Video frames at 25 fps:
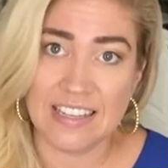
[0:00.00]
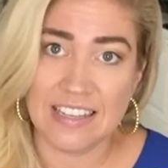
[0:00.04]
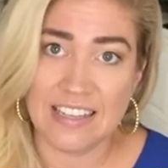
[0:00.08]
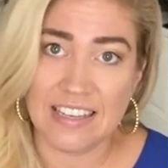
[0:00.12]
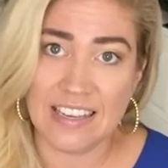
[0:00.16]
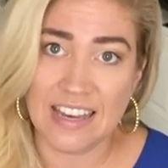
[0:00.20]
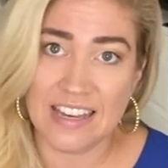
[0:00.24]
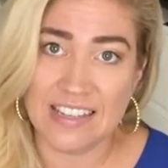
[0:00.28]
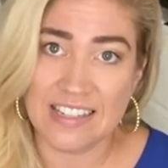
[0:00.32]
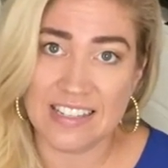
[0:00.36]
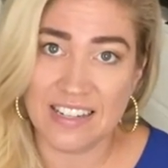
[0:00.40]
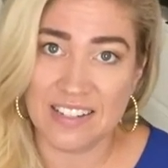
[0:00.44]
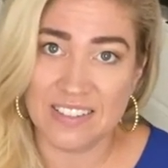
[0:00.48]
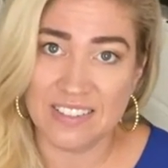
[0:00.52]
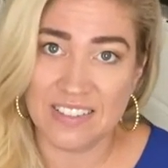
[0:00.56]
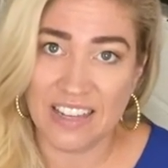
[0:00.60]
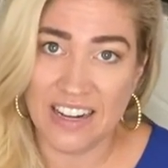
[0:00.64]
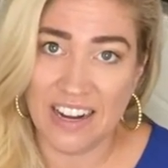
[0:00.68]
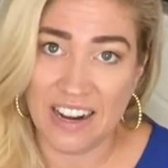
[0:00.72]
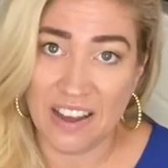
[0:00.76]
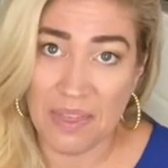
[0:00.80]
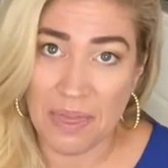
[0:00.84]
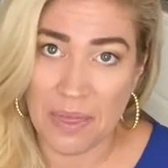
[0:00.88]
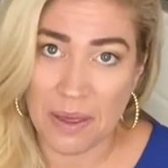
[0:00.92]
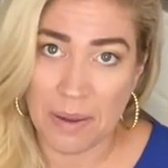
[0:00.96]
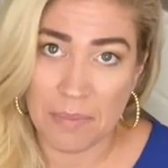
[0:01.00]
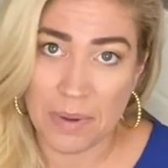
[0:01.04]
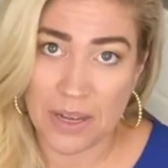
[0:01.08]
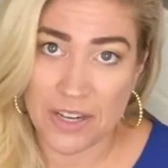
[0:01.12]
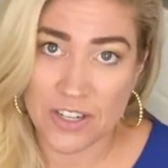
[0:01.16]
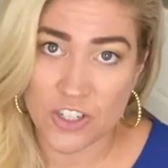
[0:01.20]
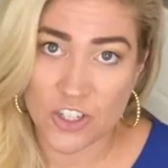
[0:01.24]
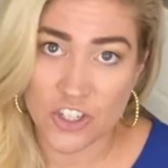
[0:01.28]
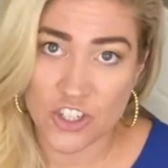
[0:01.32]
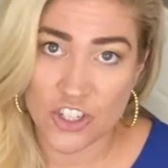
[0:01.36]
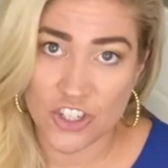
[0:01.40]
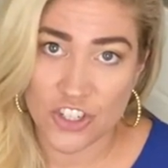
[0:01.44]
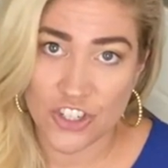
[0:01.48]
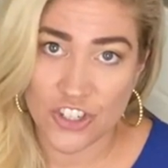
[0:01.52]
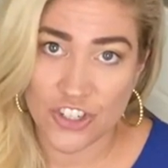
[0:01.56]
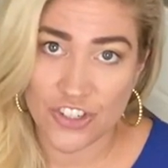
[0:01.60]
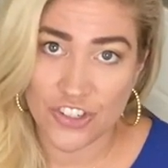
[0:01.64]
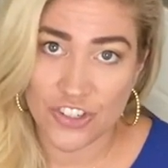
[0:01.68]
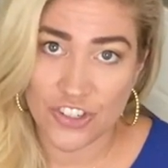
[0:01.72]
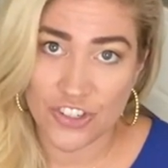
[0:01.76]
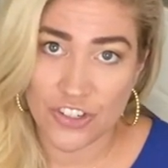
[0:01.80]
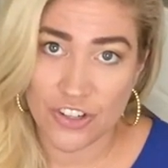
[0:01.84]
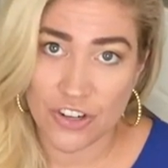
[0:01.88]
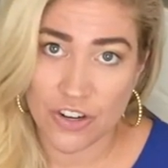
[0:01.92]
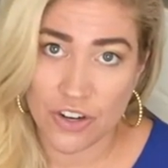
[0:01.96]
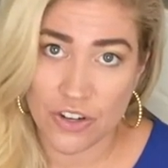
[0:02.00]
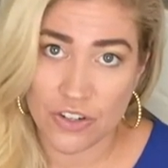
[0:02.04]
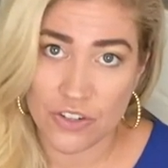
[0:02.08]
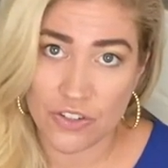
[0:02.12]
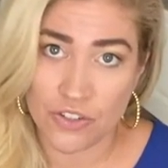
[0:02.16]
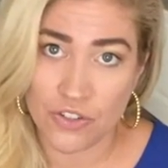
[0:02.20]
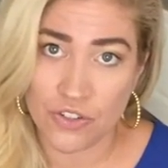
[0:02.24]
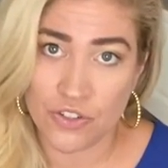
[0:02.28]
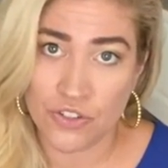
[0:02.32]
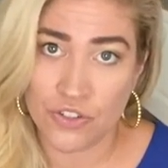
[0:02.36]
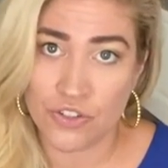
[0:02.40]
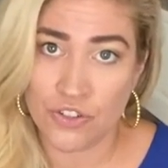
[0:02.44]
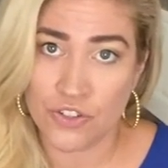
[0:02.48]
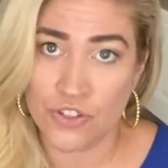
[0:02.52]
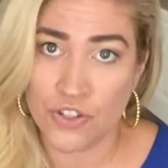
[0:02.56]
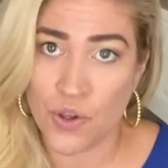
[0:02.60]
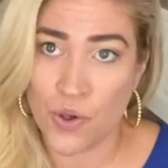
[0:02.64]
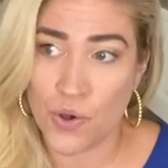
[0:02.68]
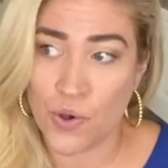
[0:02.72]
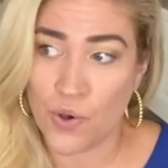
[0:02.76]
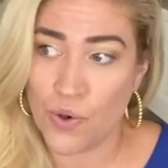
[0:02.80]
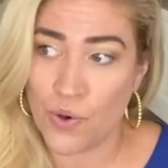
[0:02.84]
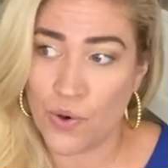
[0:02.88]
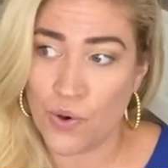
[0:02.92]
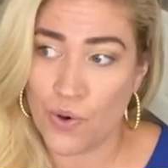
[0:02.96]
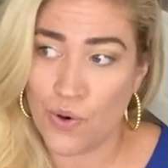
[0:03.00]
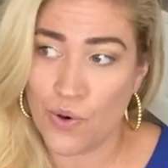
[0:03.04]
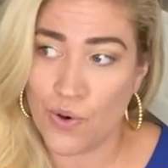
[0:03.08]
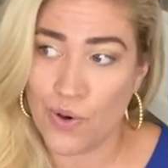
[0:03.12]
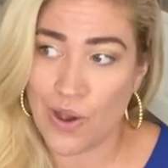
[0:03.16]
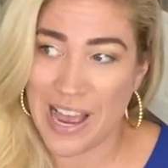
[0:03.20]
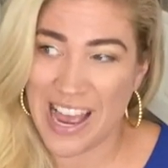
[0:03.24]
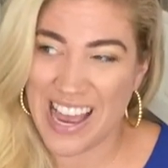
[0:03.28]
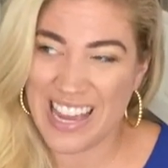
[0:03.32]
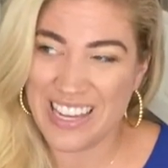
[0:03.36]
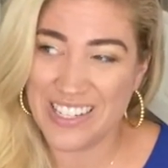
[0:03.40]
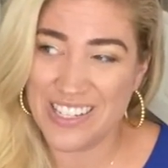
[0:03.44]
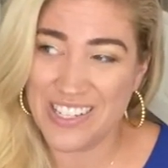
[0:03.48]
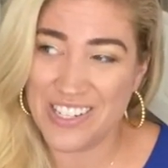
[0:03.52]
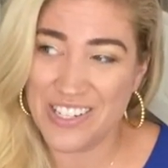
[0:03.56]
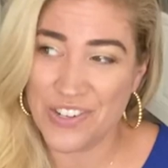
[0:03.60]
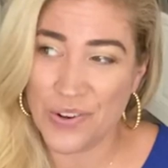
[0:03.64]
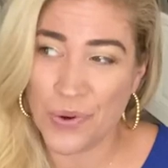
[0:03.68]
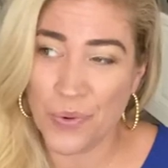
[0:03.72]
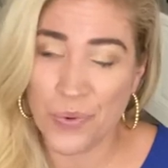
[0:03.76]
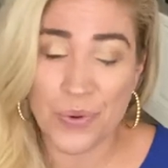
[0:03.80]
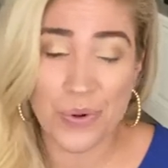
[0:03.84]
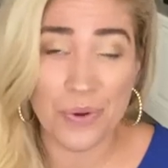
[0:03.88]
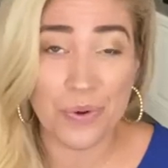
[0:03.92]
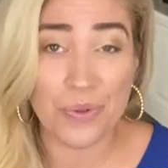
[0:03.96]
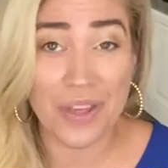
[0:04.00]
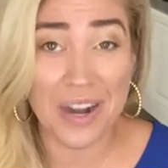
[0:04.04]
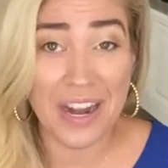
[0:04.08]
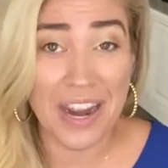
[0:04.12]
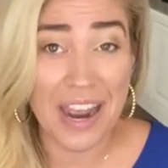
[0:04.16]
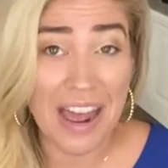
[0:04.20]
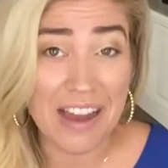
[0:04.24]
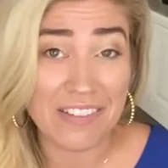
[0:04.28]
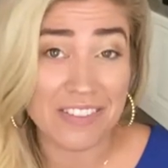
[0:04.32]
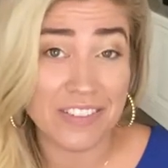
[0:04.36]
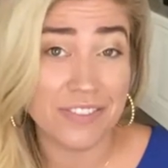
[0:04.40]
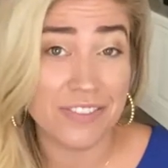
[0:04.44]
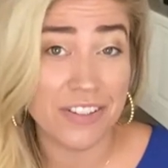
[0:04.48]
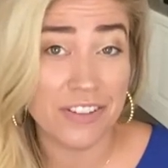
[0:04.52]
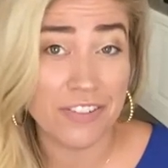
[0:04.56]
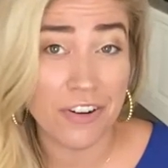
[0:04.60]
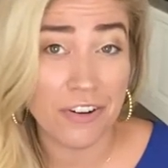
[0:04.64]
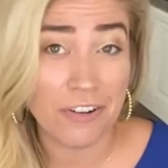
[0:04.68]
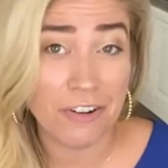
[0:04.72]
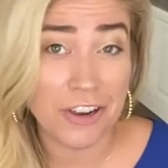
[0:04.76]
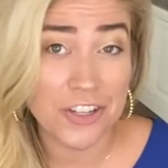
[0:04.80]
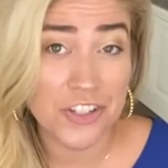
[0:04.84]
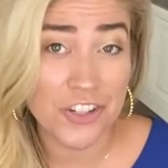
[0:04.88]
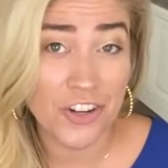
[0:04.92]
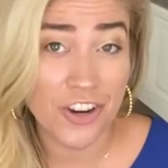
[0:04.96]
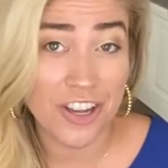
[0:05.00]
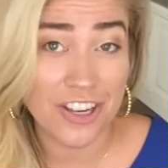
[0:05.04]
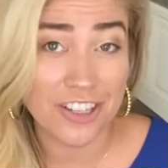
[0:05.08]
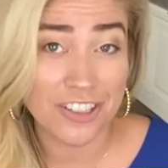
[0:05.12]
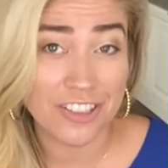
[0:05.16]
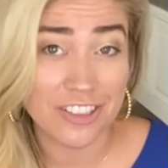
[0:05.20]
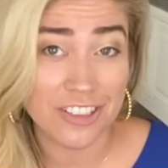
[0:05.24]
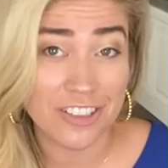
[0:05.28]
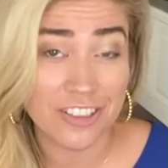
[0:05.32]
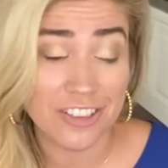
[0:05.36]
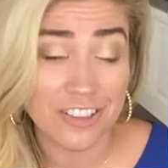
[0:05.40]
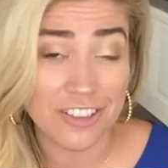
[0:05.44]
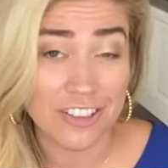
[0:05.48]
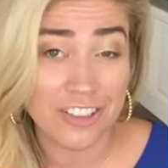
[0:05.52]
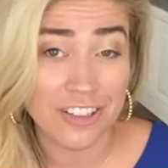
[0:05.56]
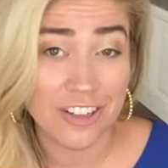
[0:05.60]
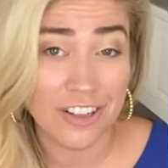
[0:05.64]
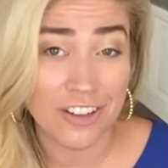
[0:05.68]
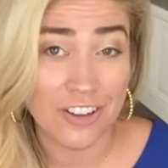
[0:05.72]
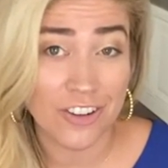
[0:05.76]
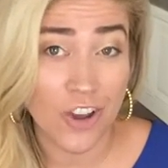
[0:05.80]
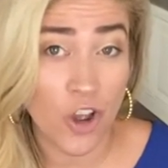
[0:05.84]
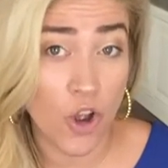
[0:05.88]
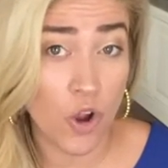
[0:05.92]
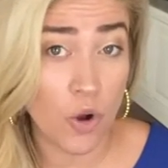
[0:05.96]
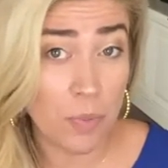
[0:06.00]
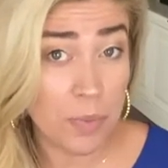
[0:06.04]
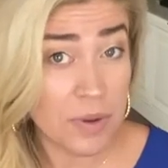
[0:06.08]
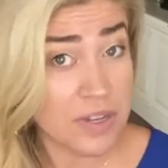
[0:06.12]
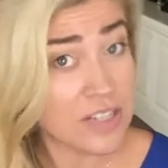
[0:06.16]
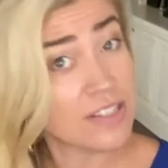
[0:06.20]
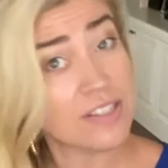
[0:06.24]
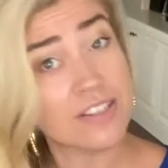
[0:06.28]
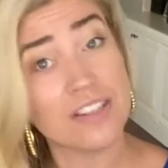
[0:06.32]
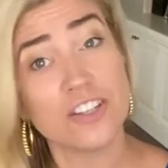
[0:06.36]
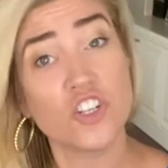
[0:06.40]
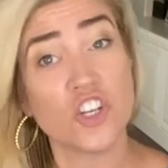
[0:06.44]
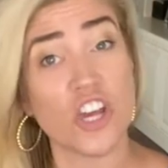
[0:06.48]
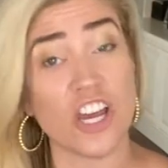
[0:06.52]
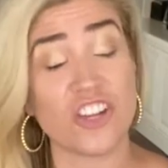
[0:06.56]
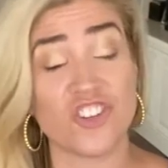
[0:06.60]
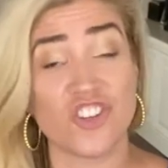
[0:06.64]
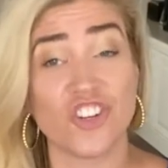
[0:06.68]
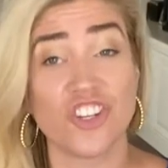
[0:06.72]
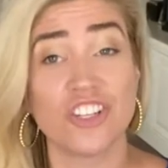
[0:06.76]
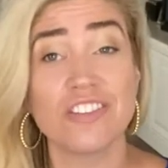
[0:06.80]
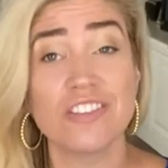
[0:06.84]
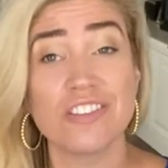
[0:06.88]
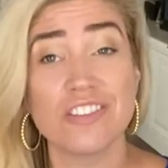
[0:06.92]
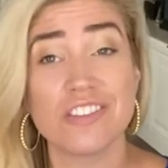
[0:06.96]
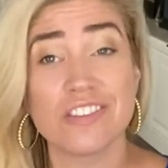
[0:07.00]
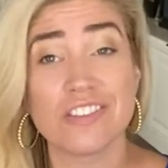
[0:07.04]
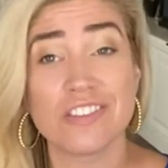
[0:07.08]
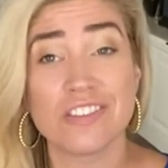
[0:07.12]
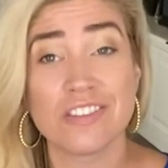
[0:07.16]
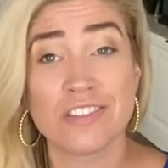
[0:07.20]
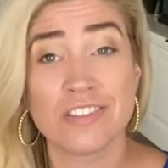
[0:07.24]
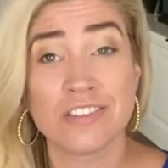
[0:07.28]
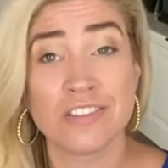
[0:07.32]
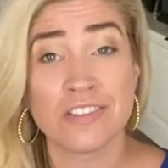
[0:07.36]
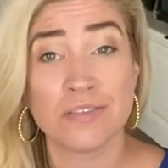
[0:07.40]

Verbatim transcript: Guys, I don't get out that much. So I don't know that I have a favorite restaurant open to suggestions.